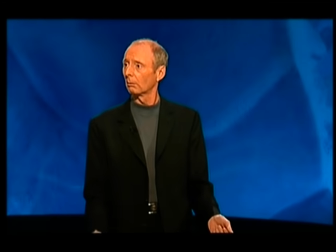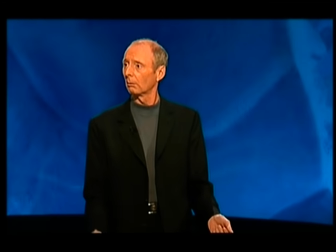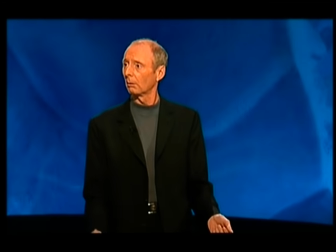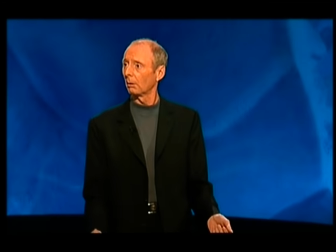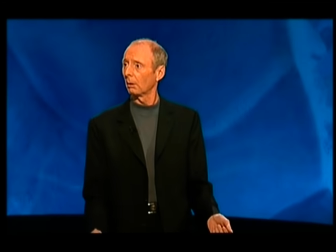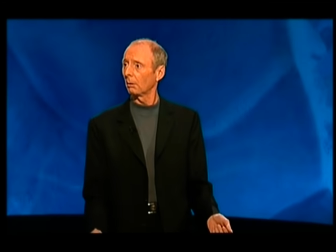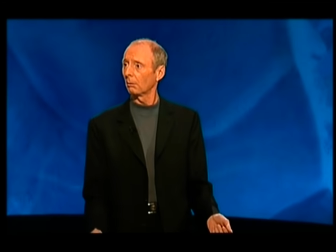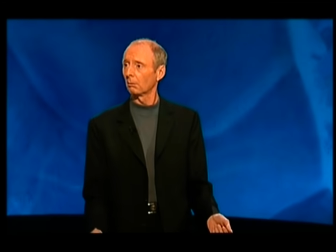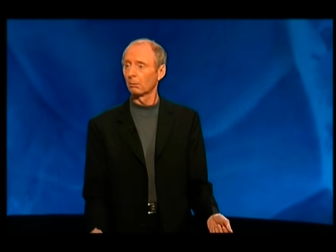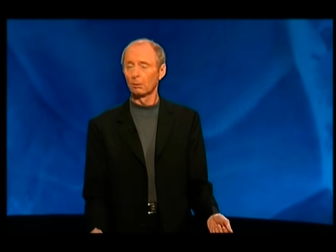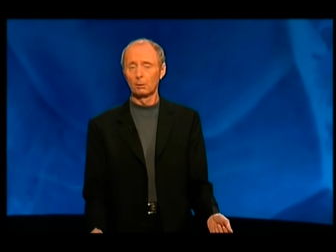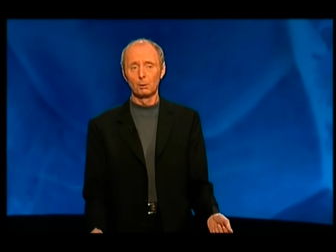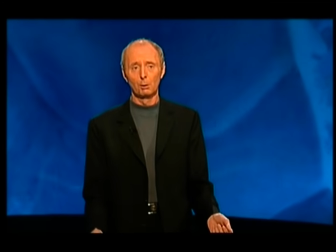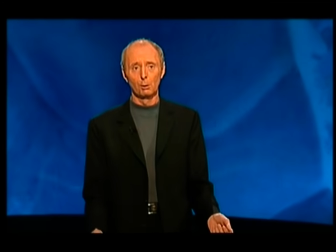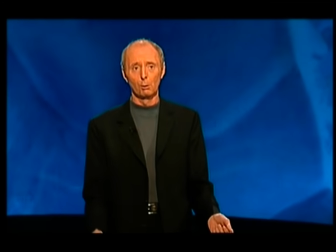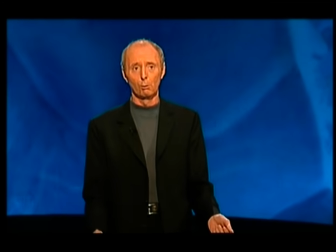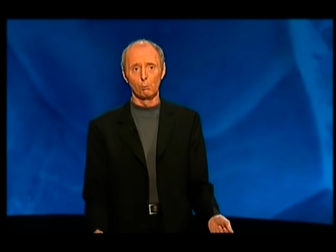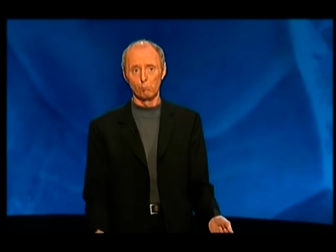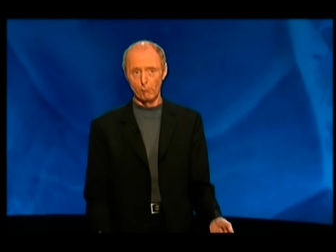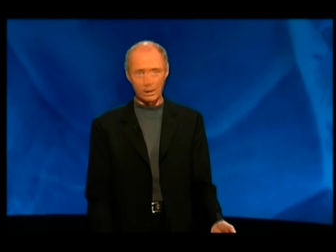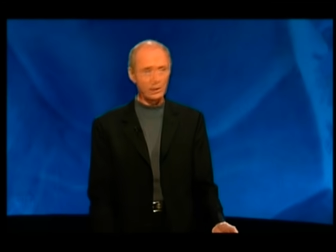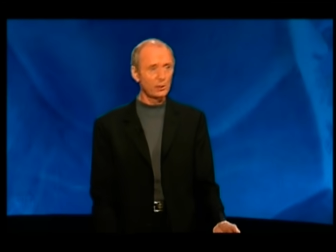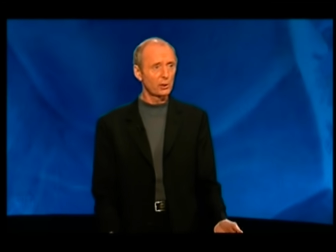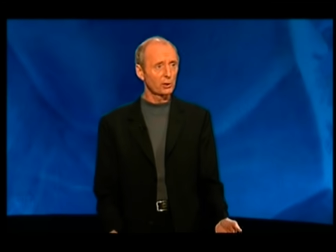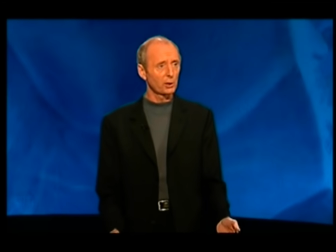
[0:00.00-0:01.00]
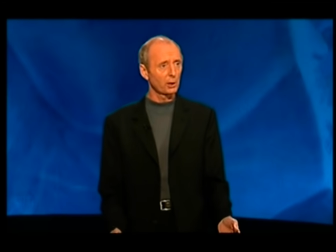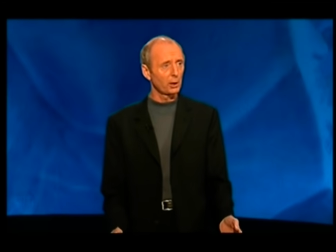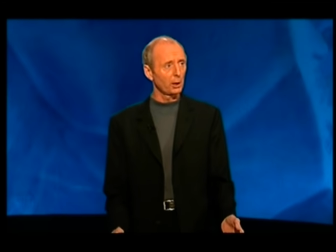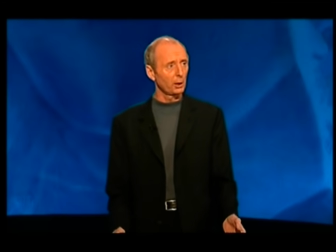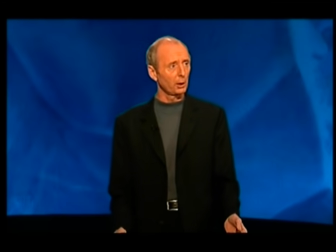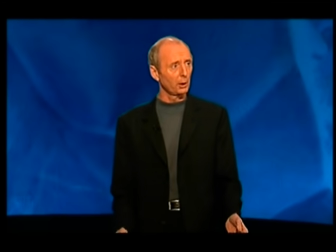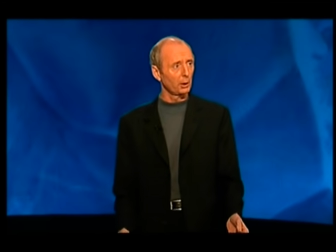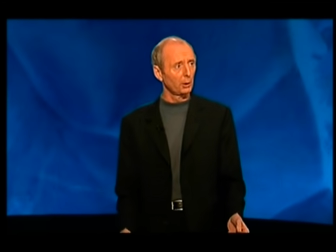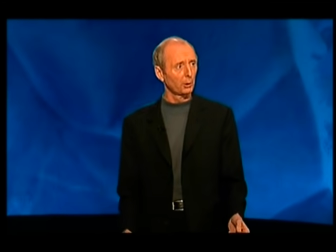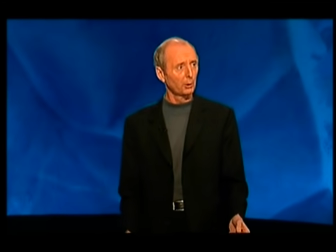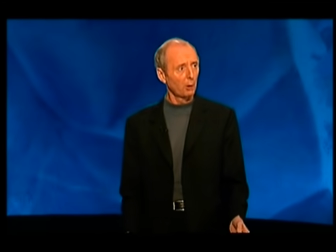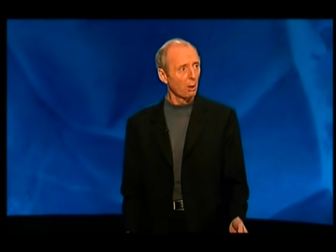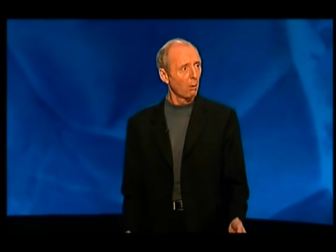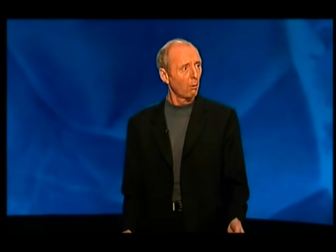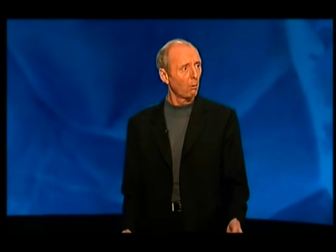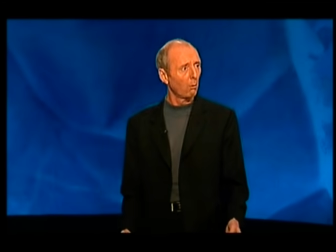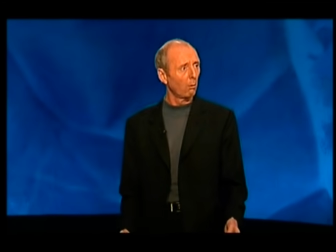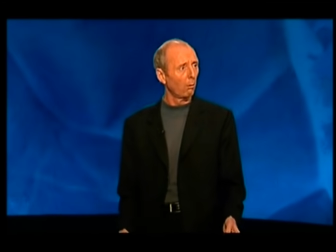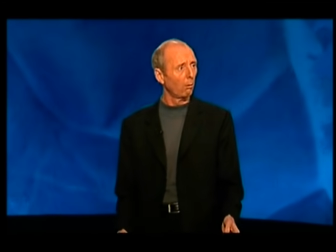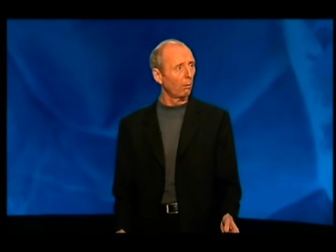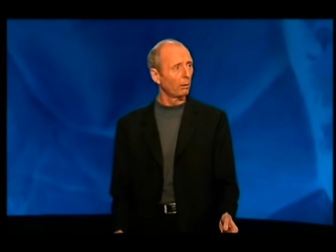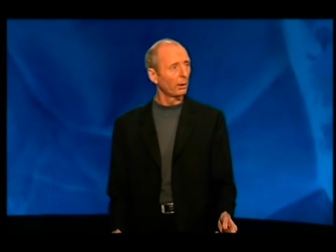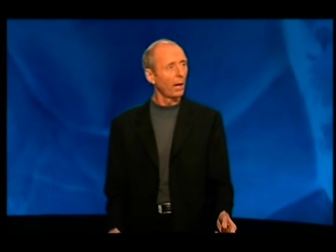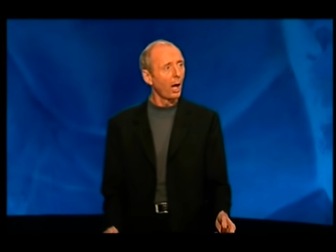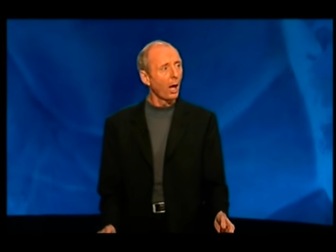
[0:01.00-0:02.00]
you know? Racy,
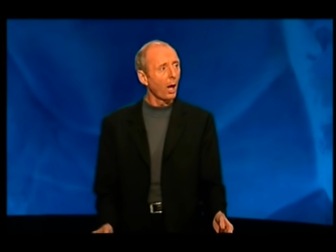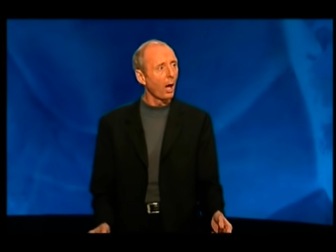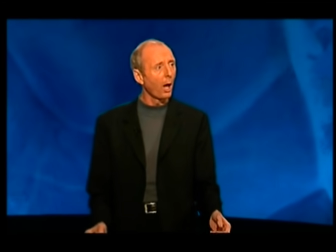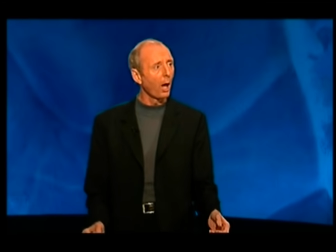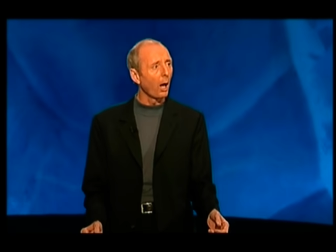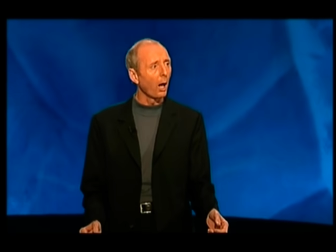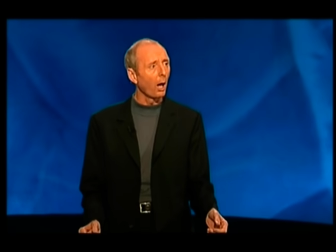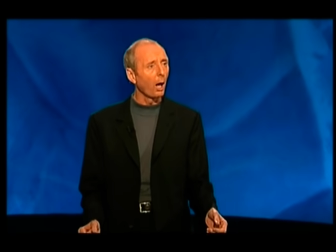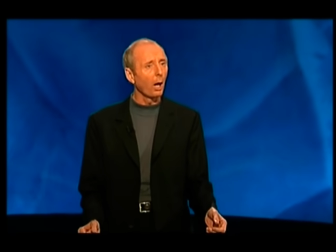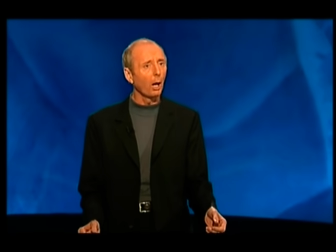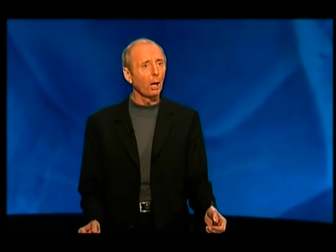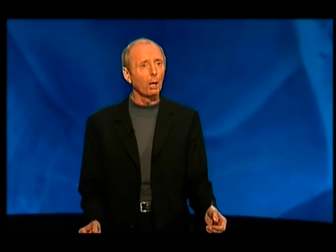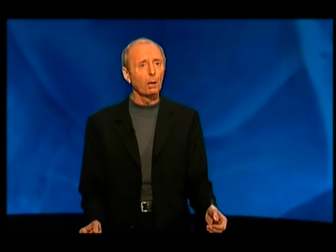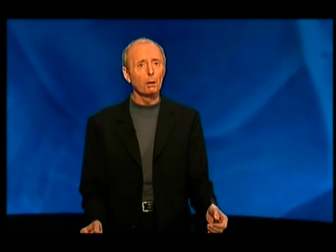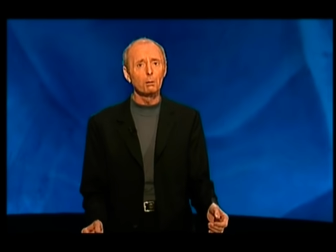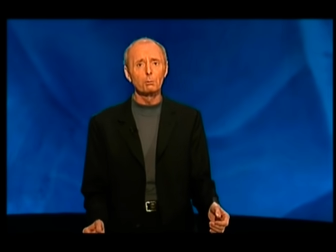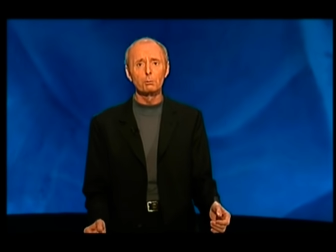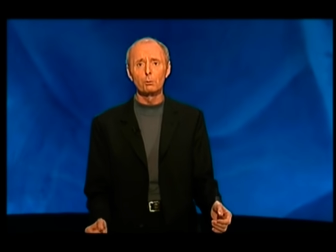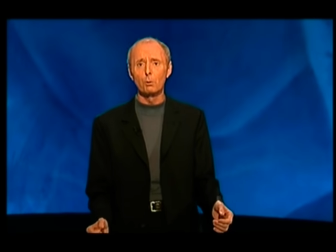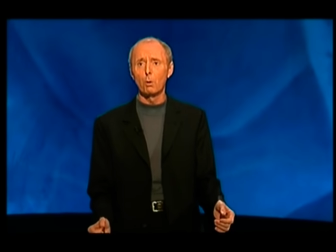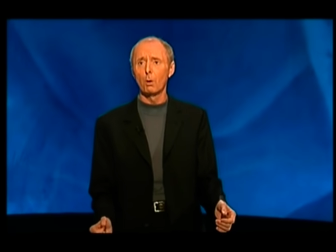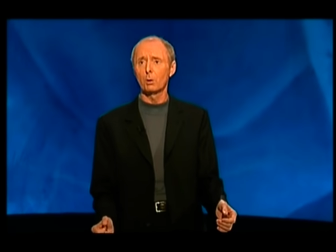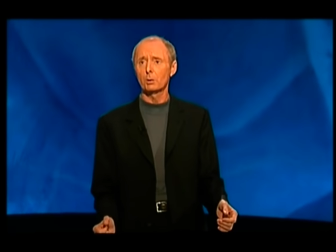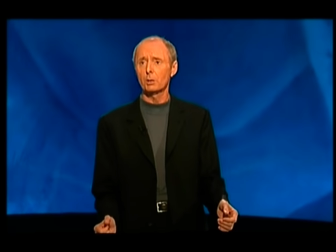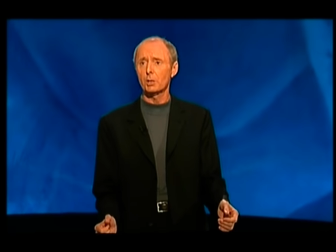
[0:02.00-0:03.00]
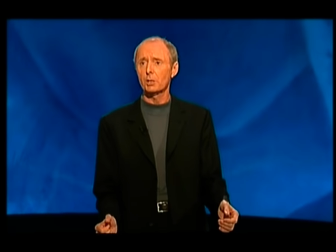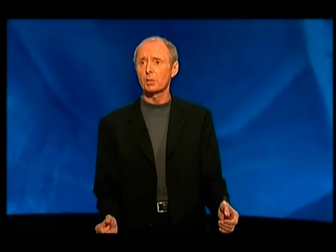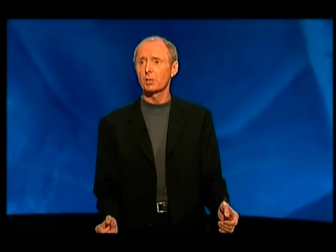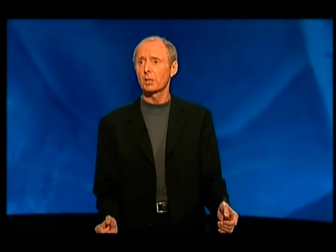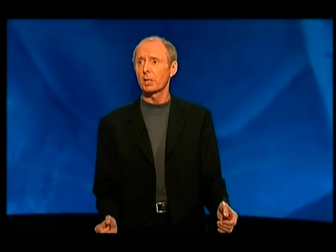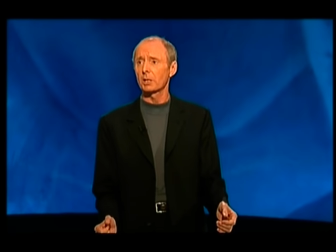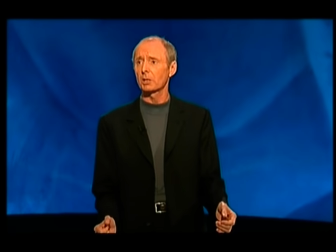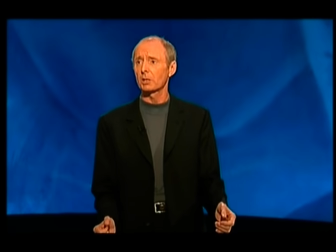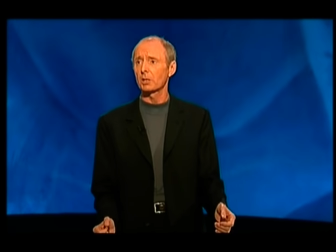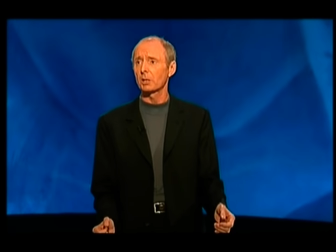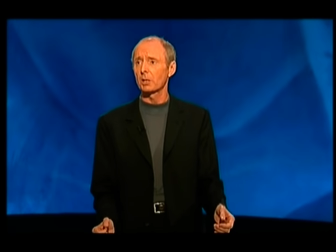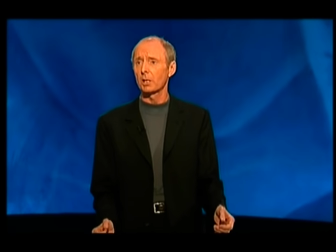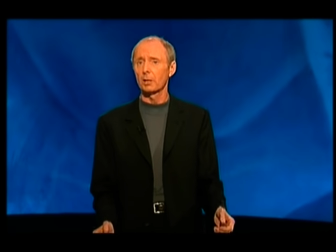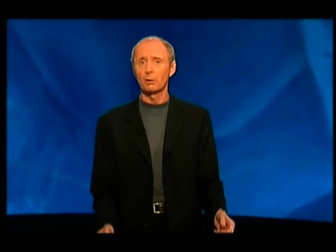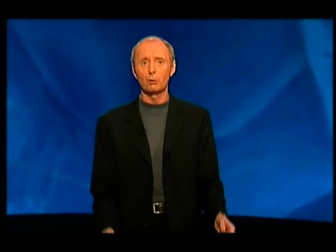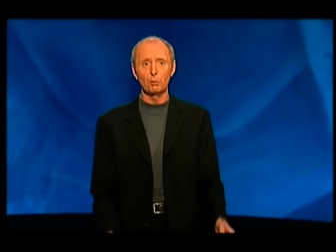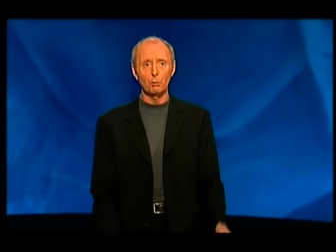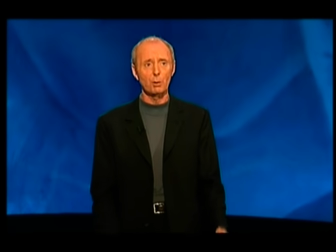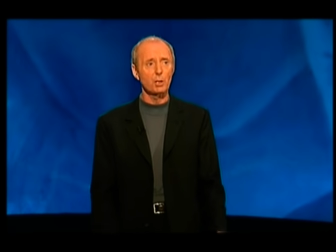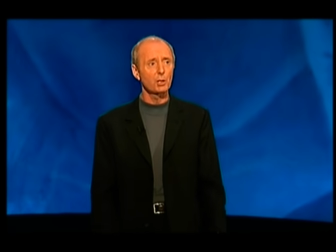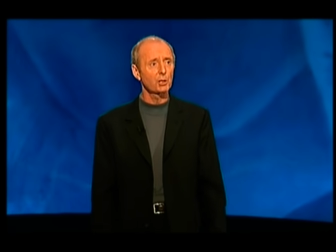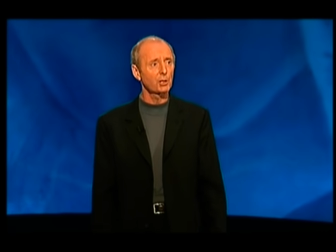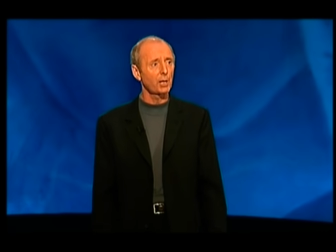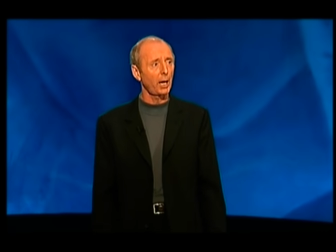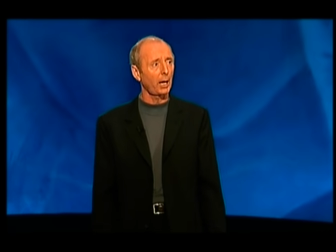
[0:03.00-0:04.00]
cool, yeah. 0 to 60 in
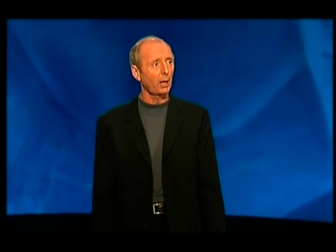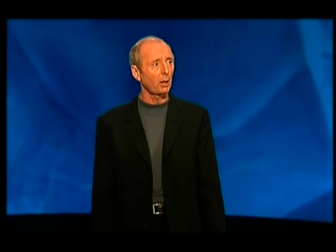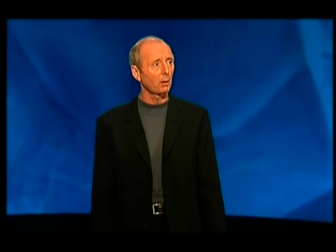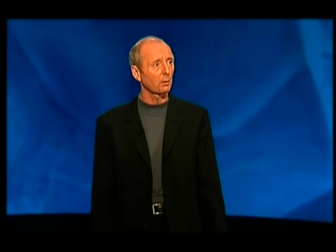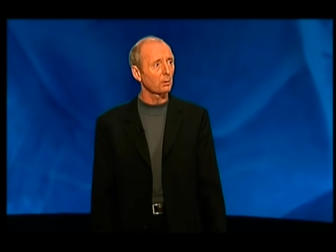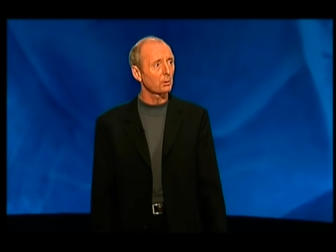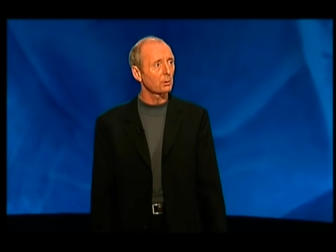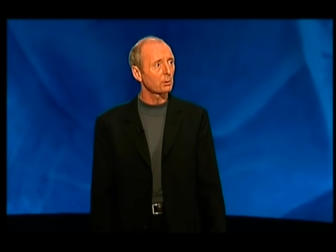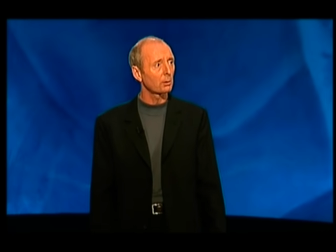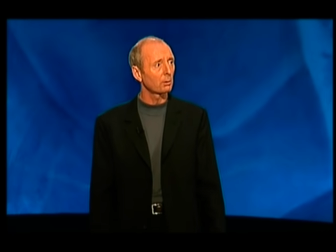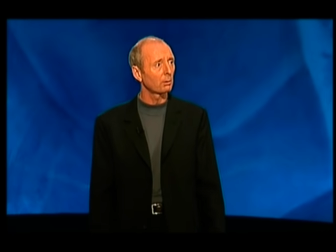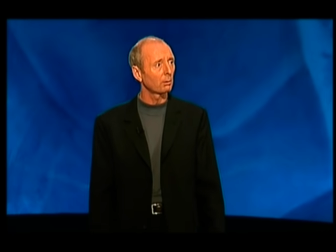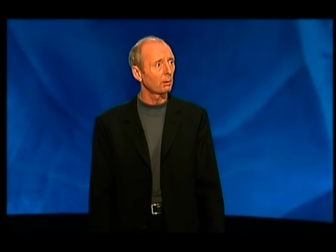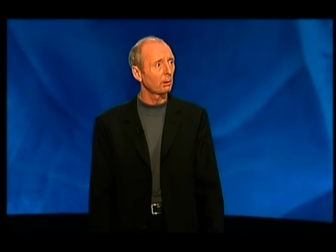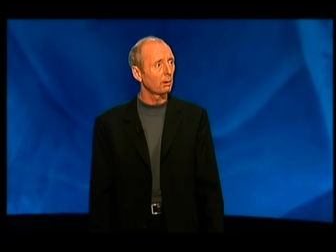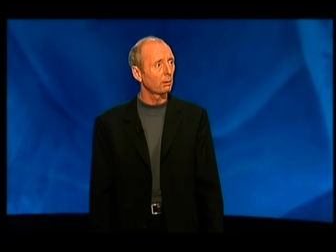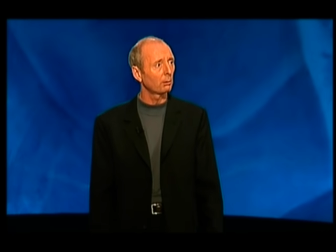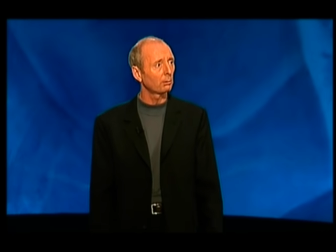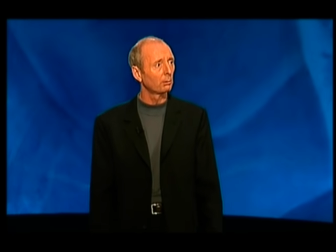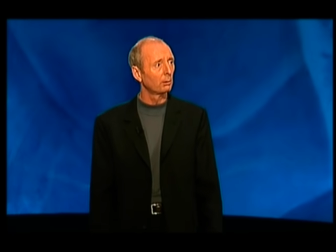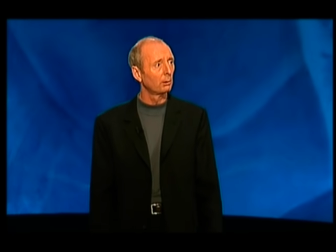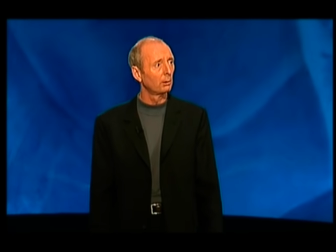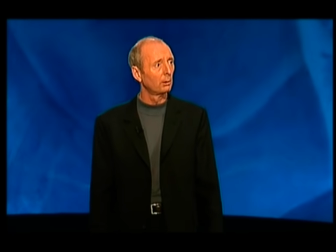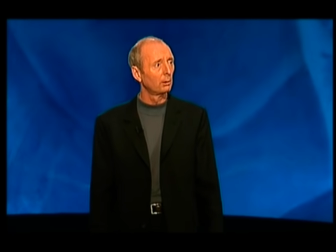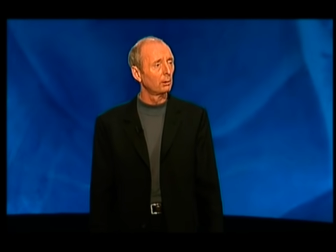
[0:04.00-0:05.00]
3 seconds. You know?